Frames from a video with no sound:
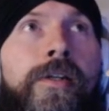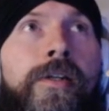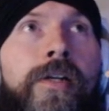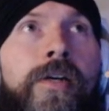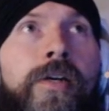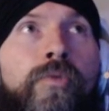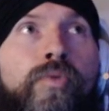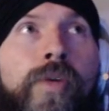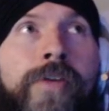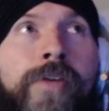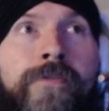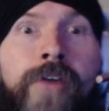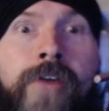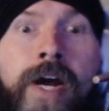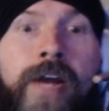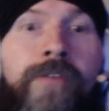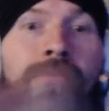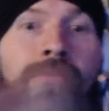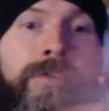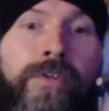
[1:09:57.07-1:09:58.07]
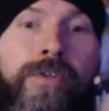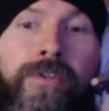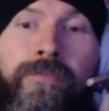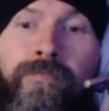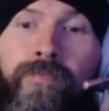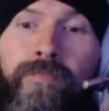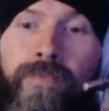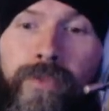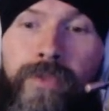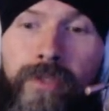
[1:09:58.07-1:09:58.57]
revival
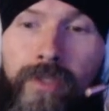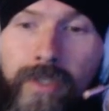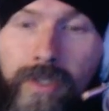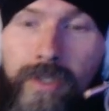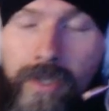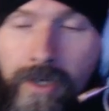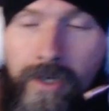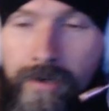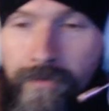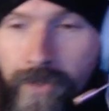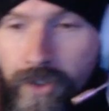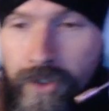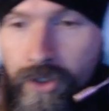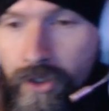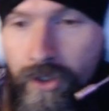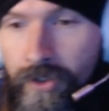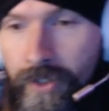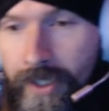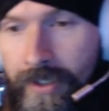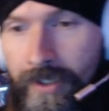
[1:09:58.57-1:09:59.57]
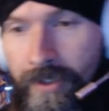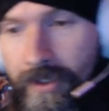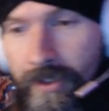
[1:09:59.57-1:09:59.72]
of the church that's